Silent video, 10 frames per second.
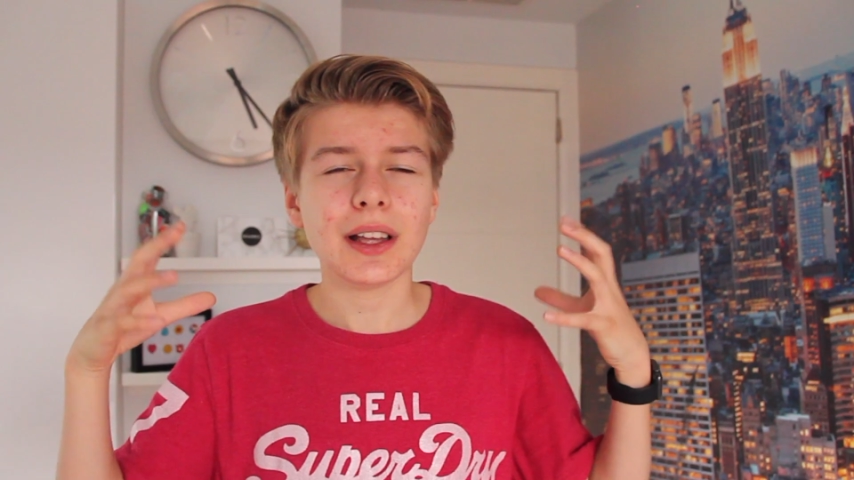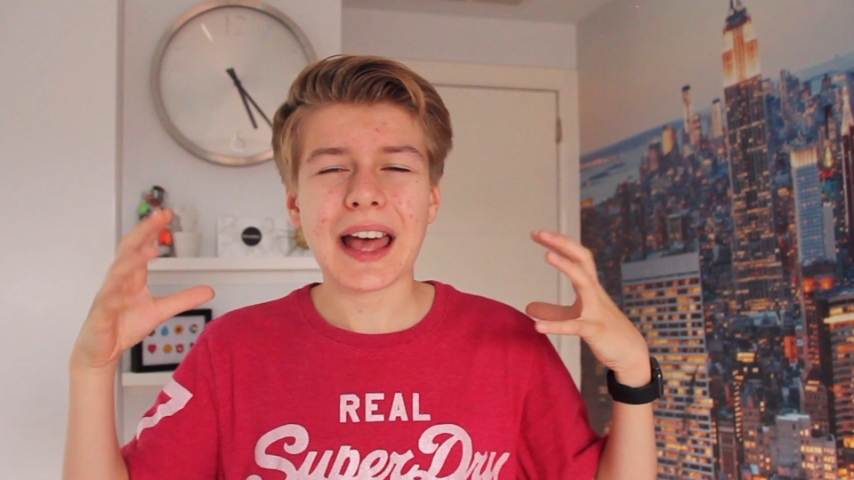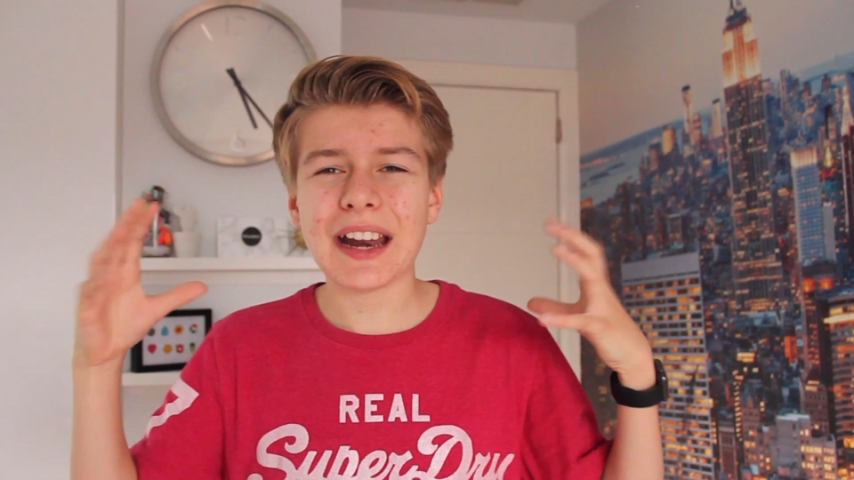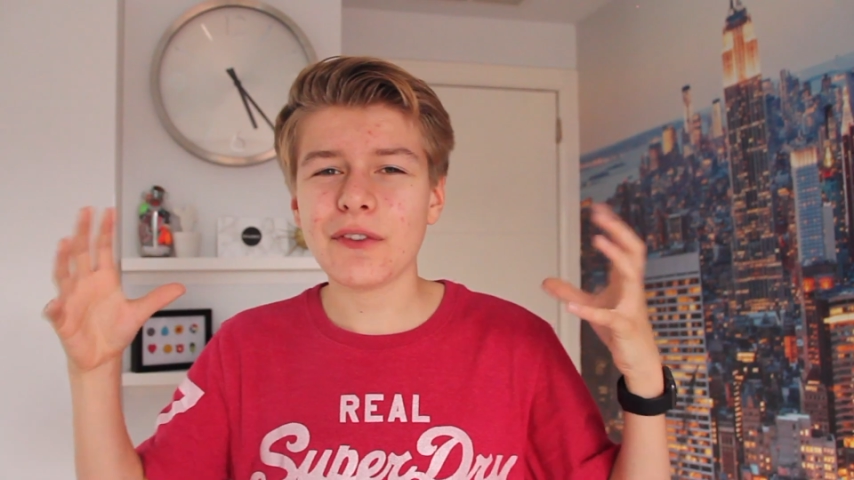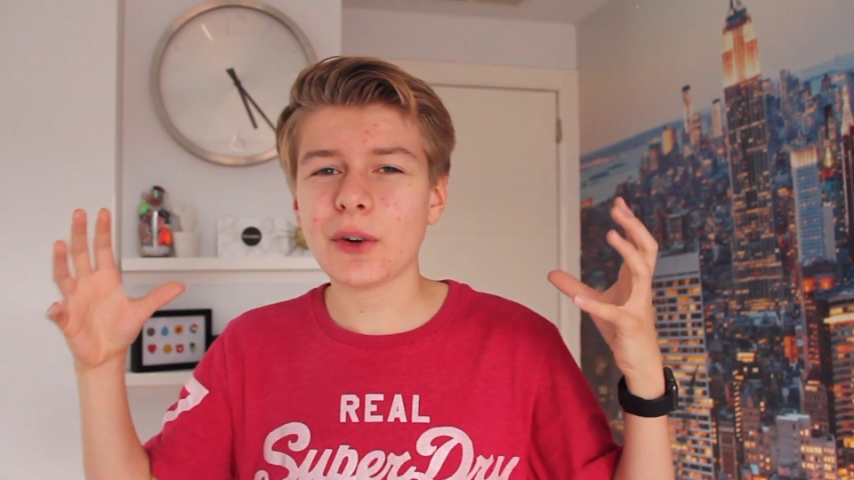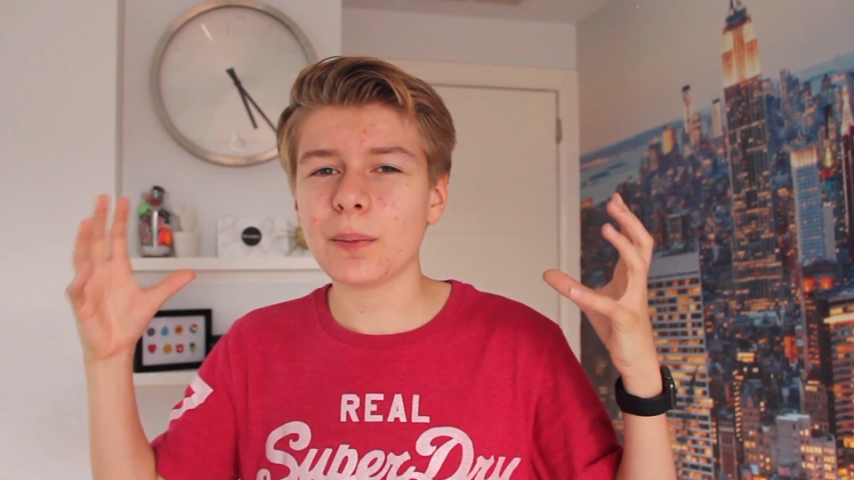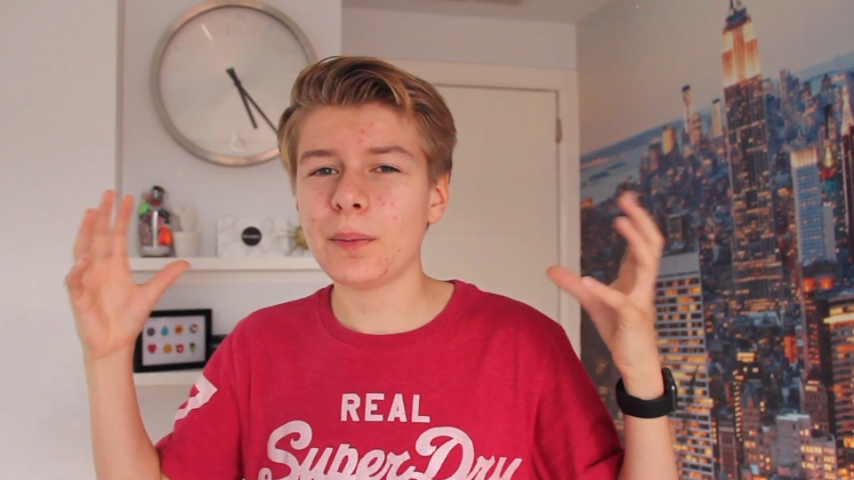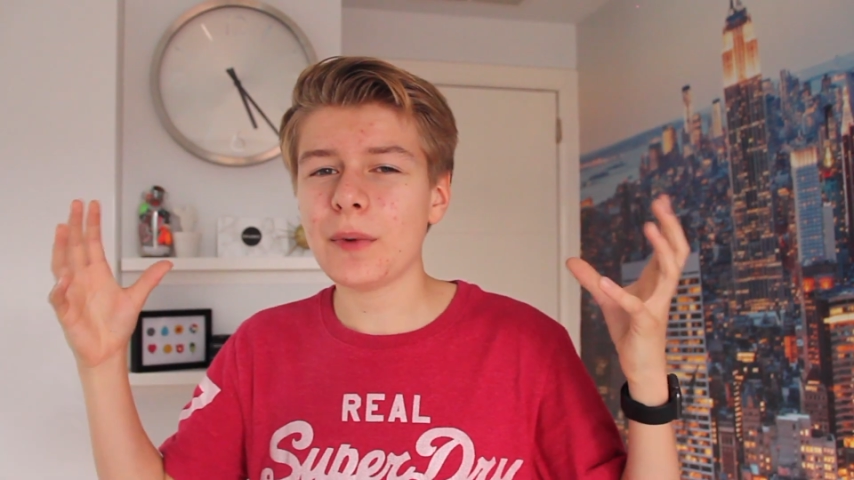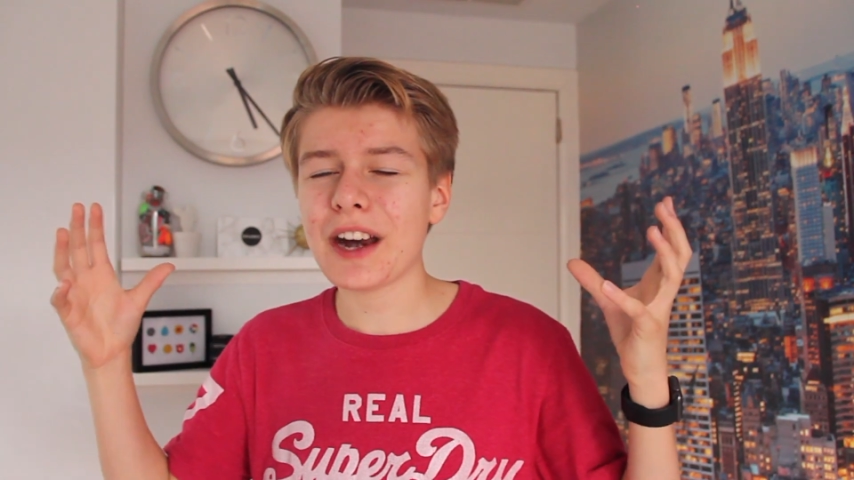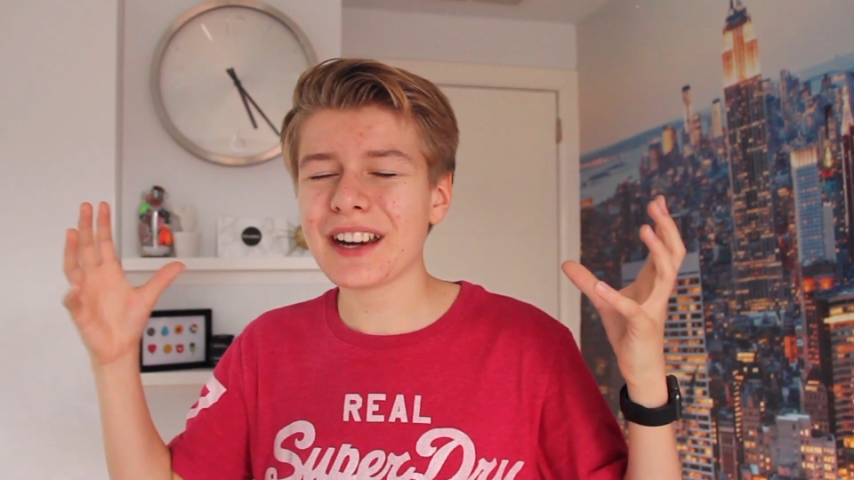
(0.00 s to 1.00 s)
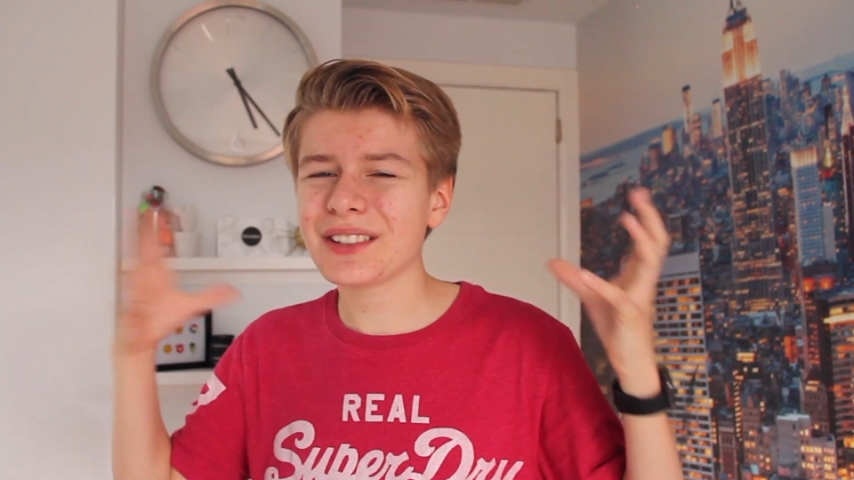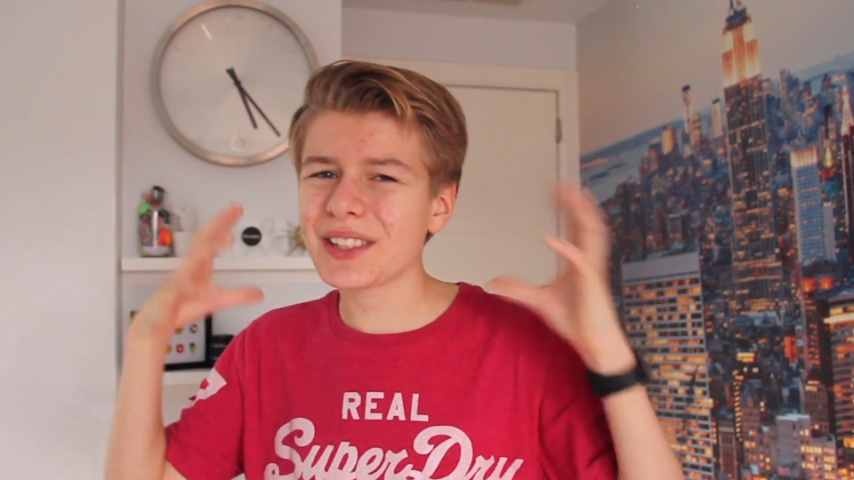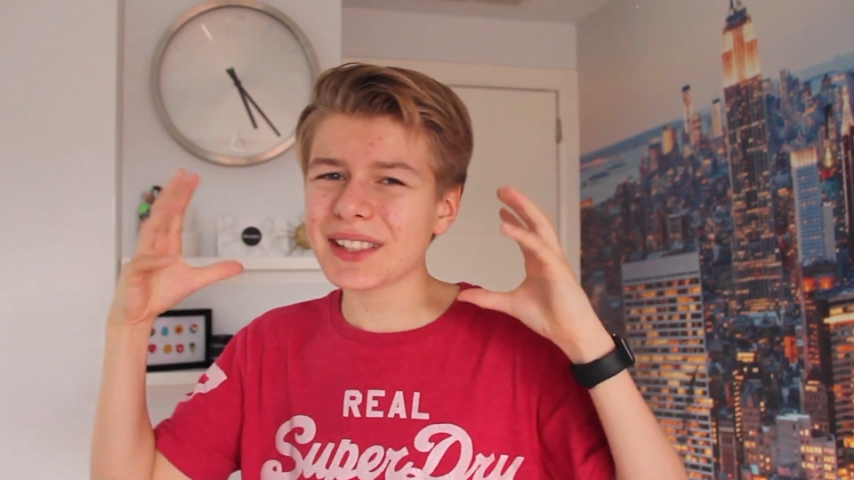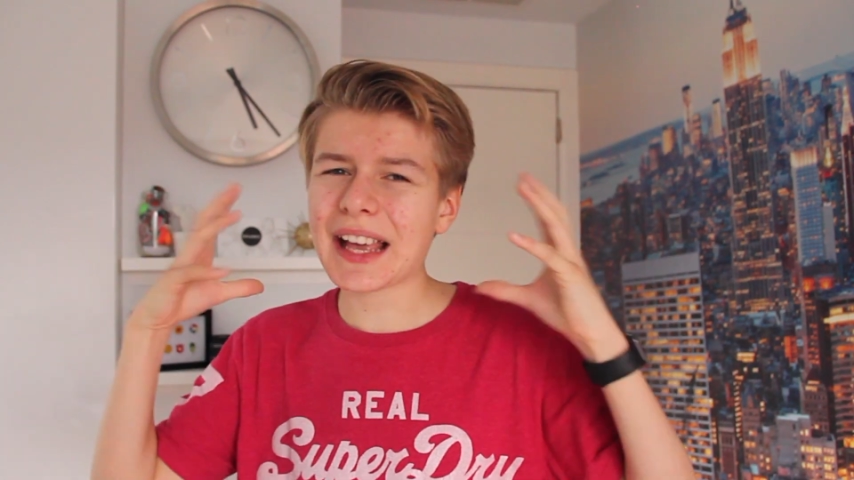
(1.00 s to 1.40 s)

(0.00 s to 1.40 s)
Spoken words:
And if your brain doesn't